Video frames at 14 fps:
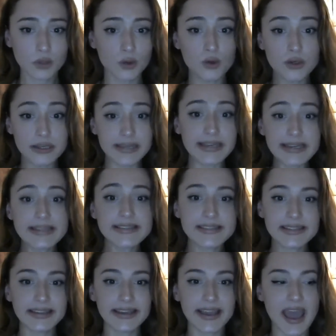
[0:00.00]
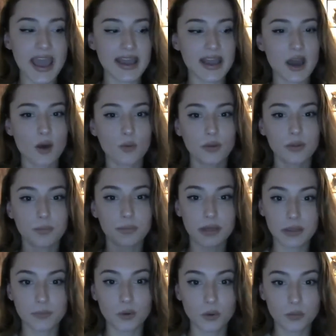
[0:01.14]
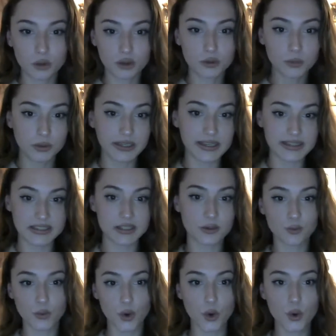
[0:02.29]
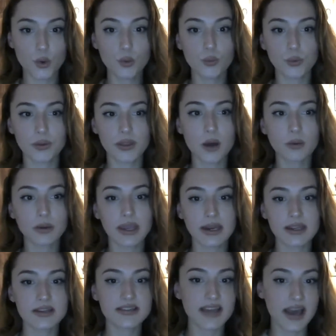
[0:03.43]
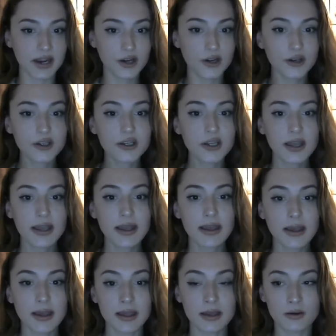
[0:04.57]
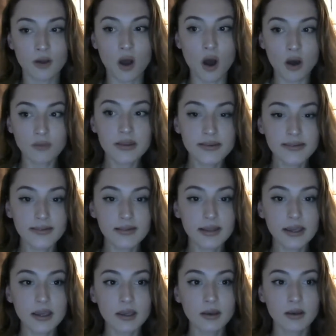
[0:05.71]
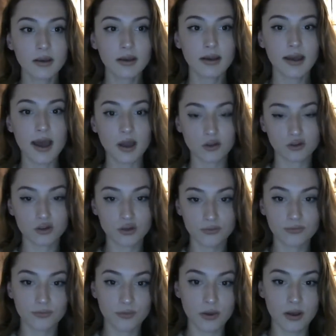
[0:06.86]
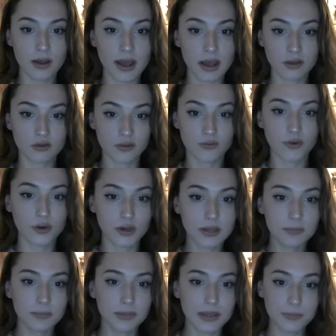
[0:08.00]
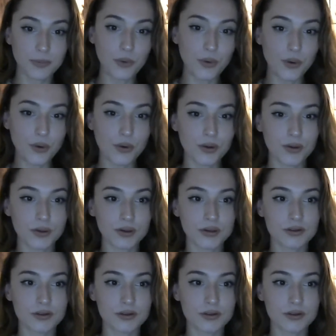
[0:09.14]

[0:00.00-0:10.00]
could easily hang out with people multiple days in a row without getting tired. And obviously, extroverted people